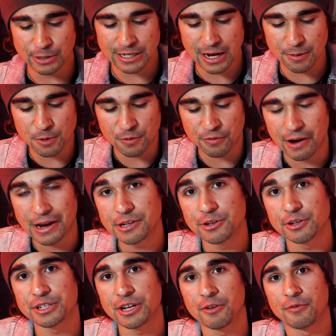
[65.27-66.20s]
time you find
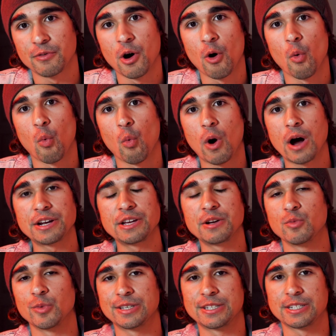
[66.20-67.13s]
yourself
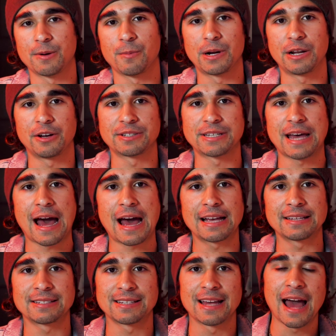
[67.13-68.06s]
wanting what someone else
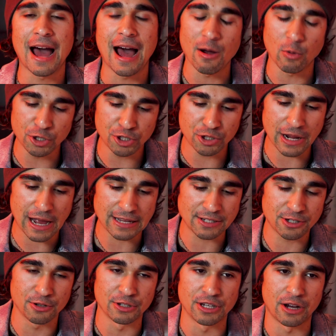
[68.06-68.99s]
has, I want you to
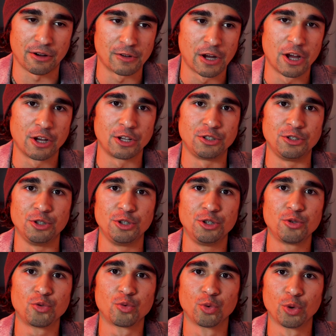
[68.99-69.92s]
ask yourself, do
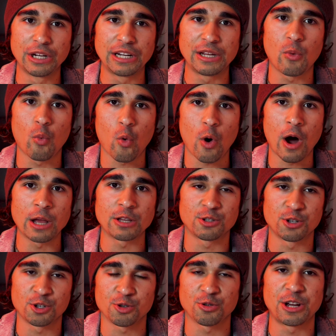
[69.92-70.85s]
you really
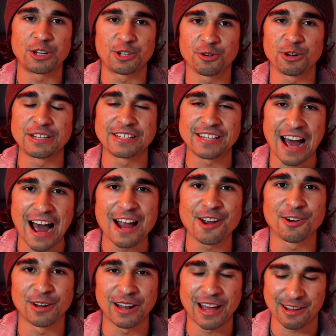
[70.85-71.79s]
want to trade your
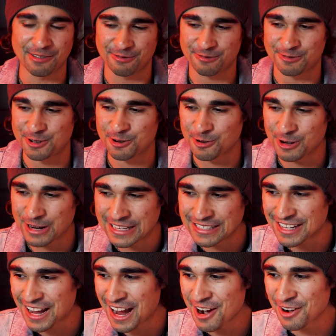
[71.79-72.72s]
entire life,
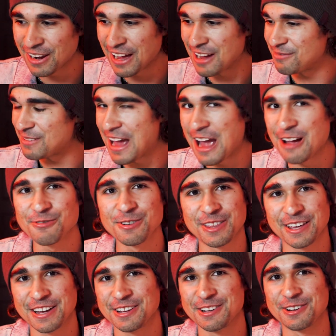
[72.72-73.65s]

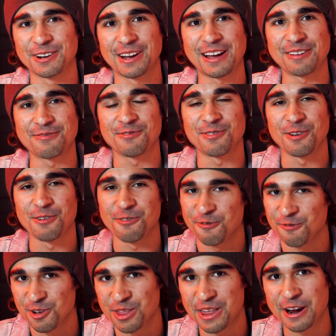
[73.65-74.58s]
everything in your life
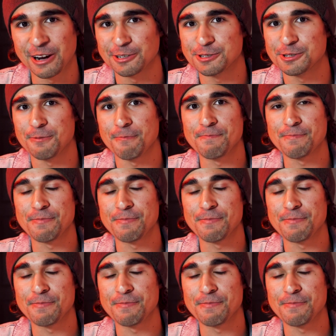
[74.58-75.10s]
for theirs?